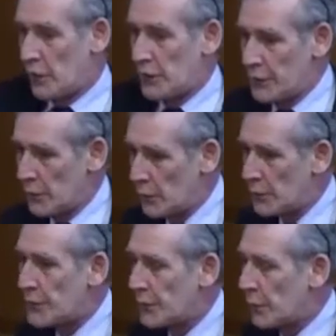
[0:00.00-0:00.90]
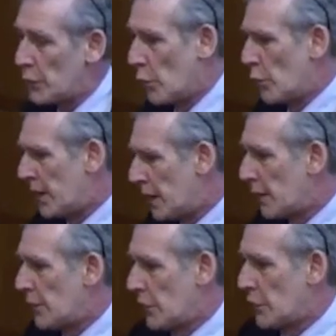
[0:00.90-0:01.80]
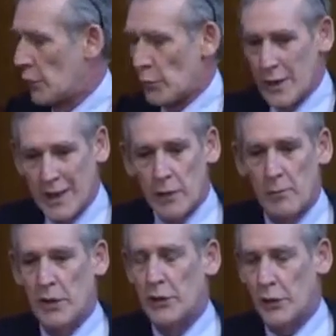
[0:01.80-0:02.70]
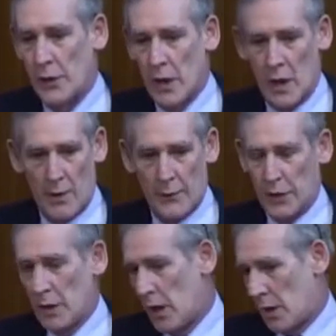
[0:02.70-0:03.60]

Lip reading: is used to recondition or recommission after